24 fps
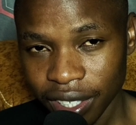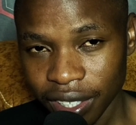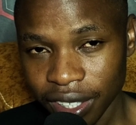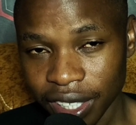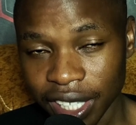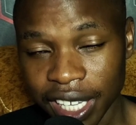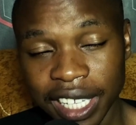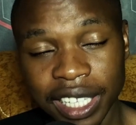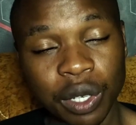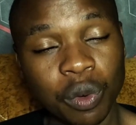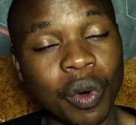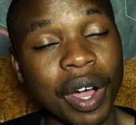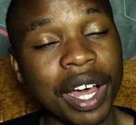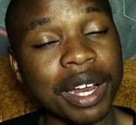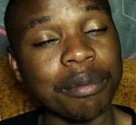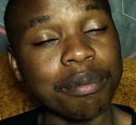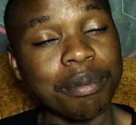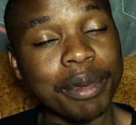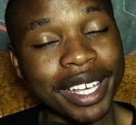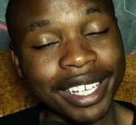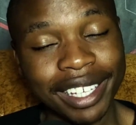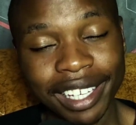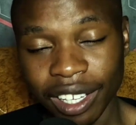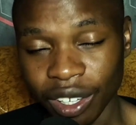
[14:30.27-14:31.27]
They are the
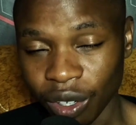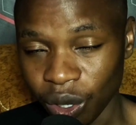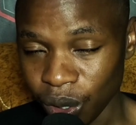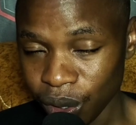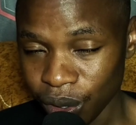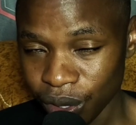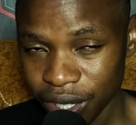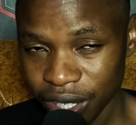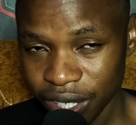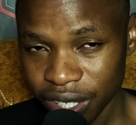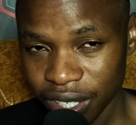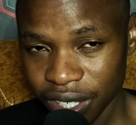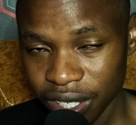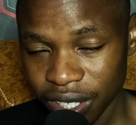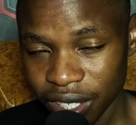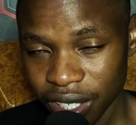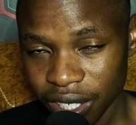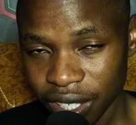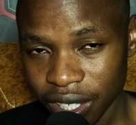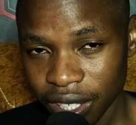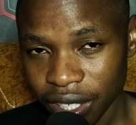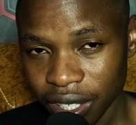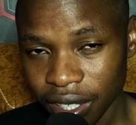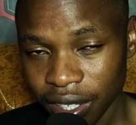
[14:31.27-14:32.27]
one making laws.
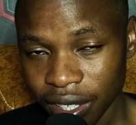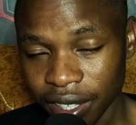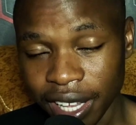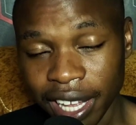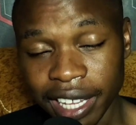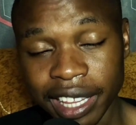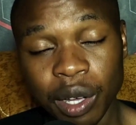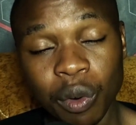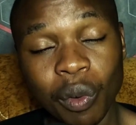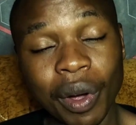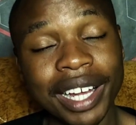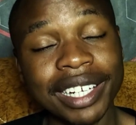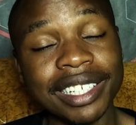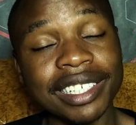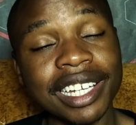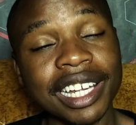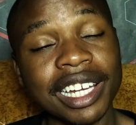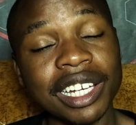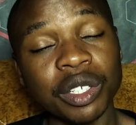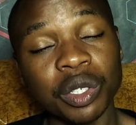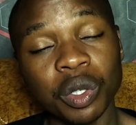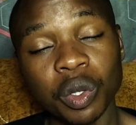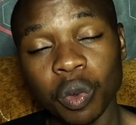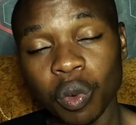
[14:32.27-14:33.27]
They are the one
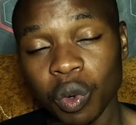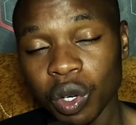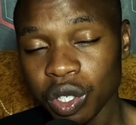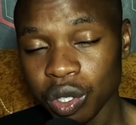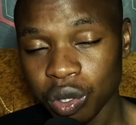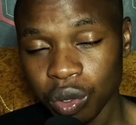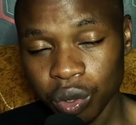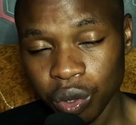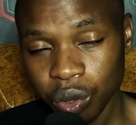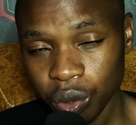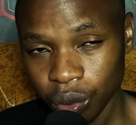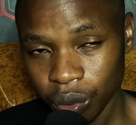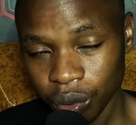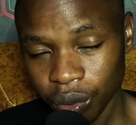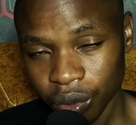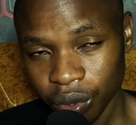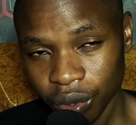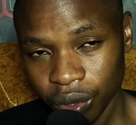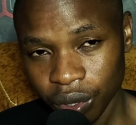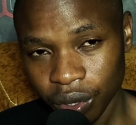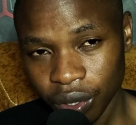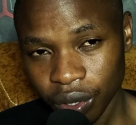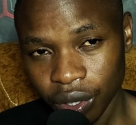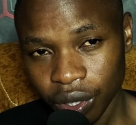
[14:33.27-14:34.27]
telling you what to do.
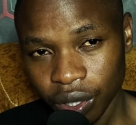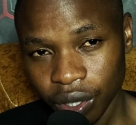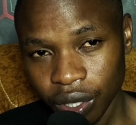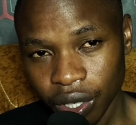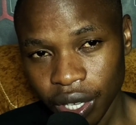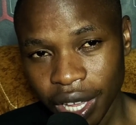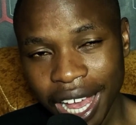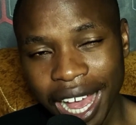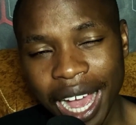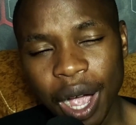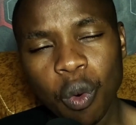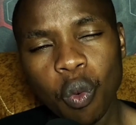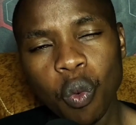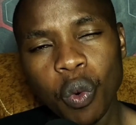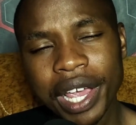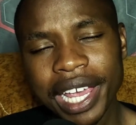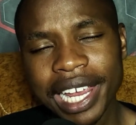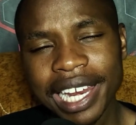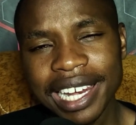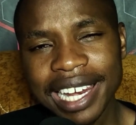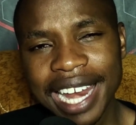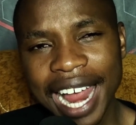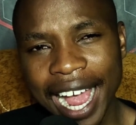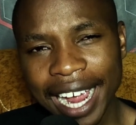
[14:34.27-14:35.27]

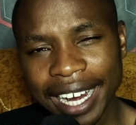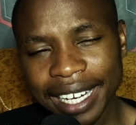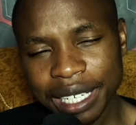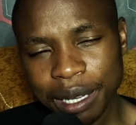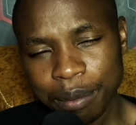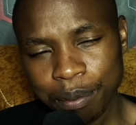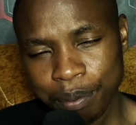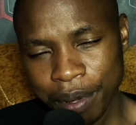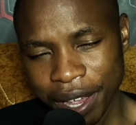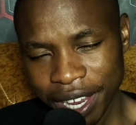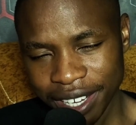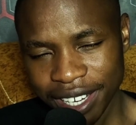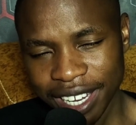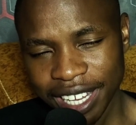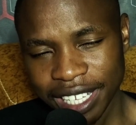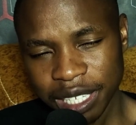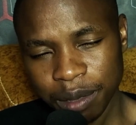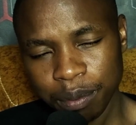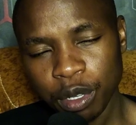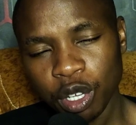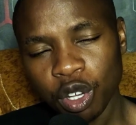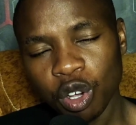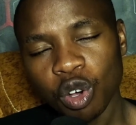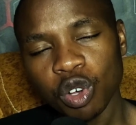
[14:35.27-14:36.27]
We lack
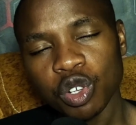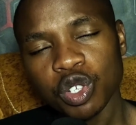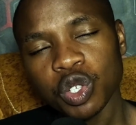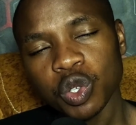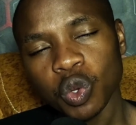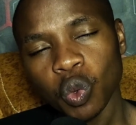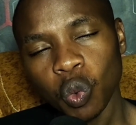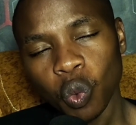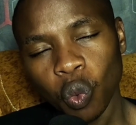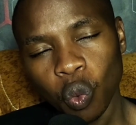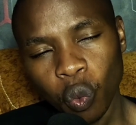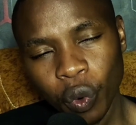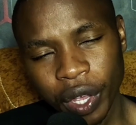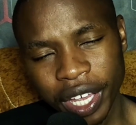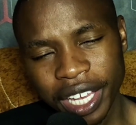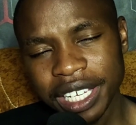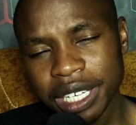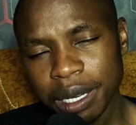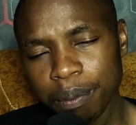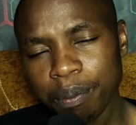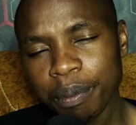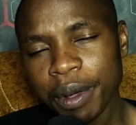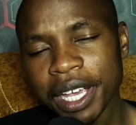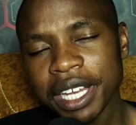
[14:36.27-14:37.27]
dependence because we
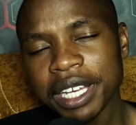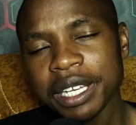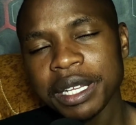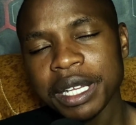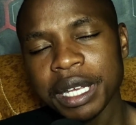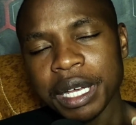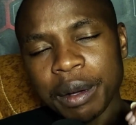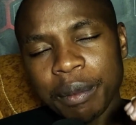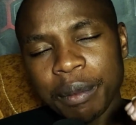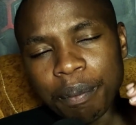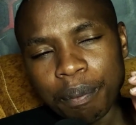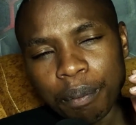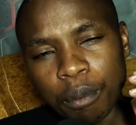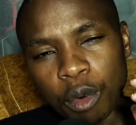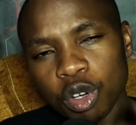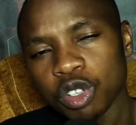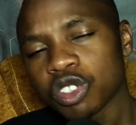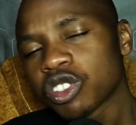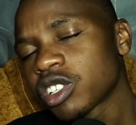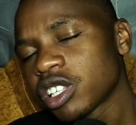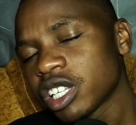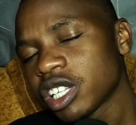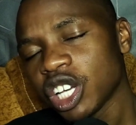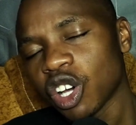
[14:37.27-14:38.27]
depend
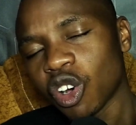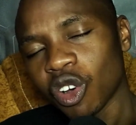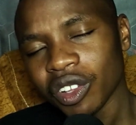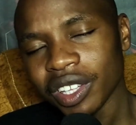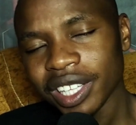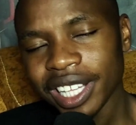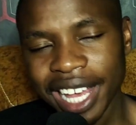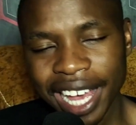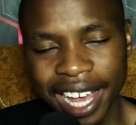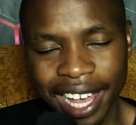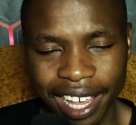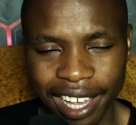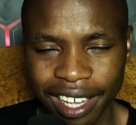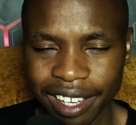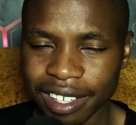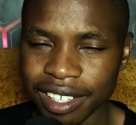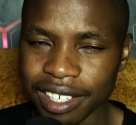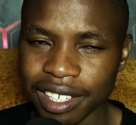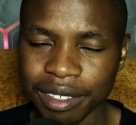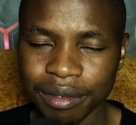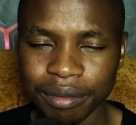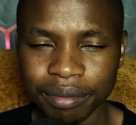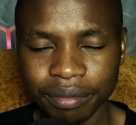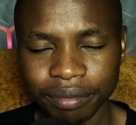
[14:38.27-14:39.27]
mostly on their
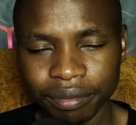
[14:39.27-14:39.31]
aid.